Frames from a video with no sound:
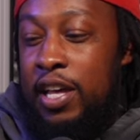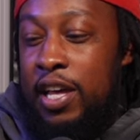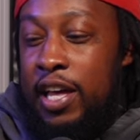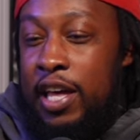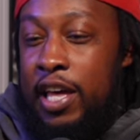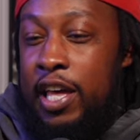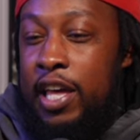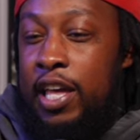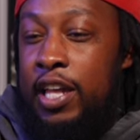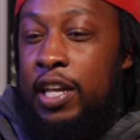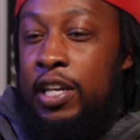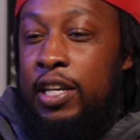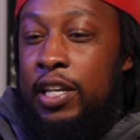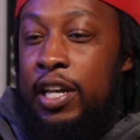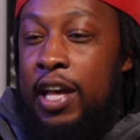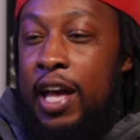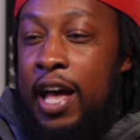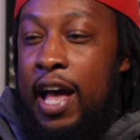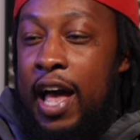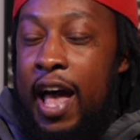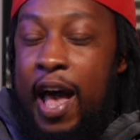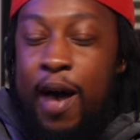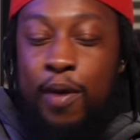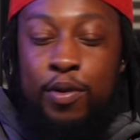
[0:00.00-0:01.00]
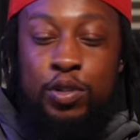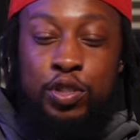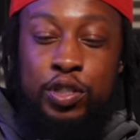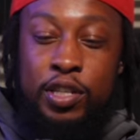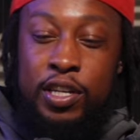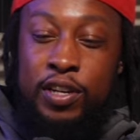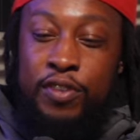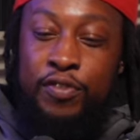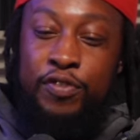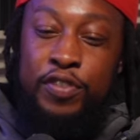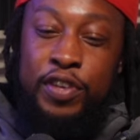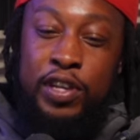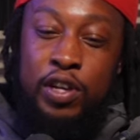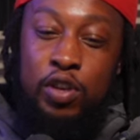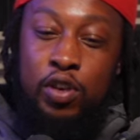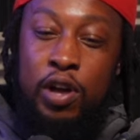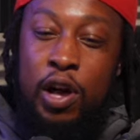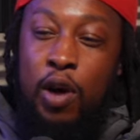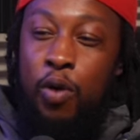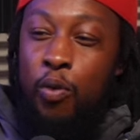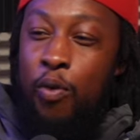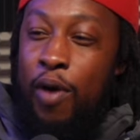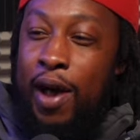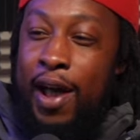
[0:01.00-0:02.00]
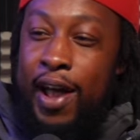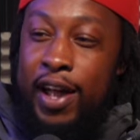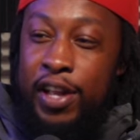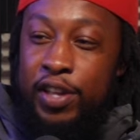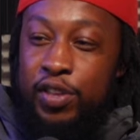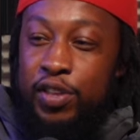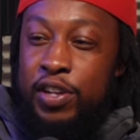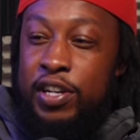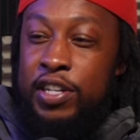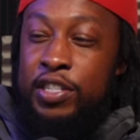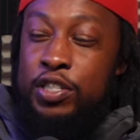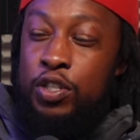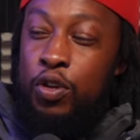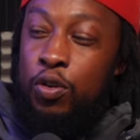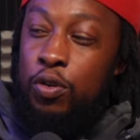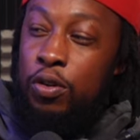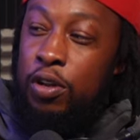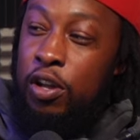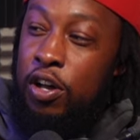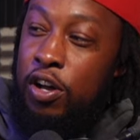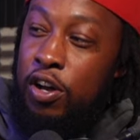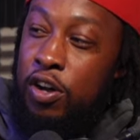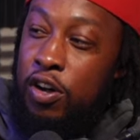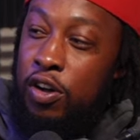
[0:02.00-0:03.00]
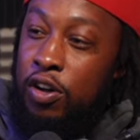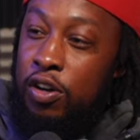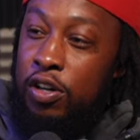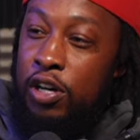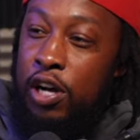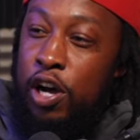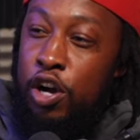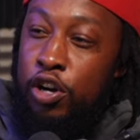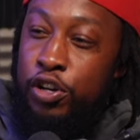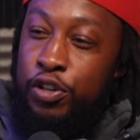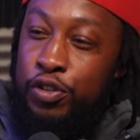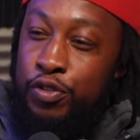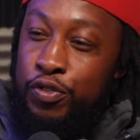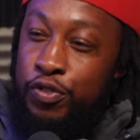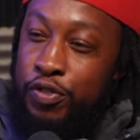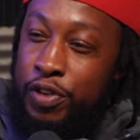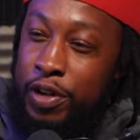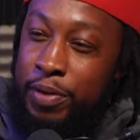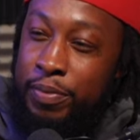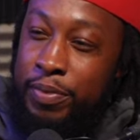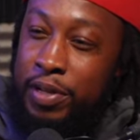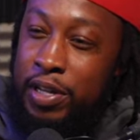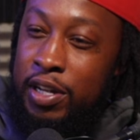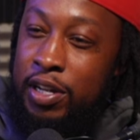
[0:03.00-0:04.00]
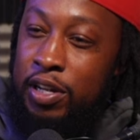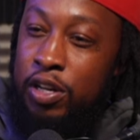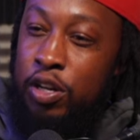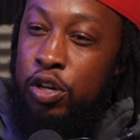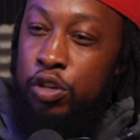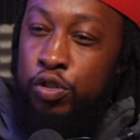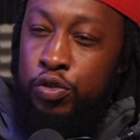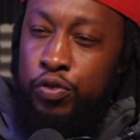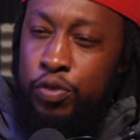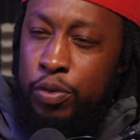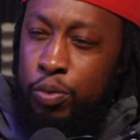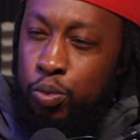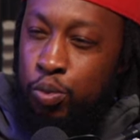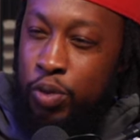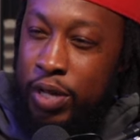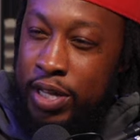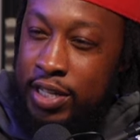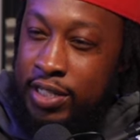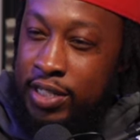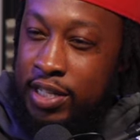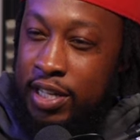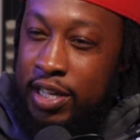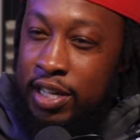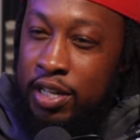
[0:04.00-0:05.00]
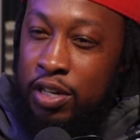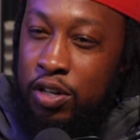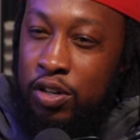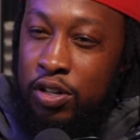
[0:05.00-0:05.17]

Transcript: And I was trying to figure out why are you here so long? Are you mm-hmm. from here? Are you from mm-hmm. Winston?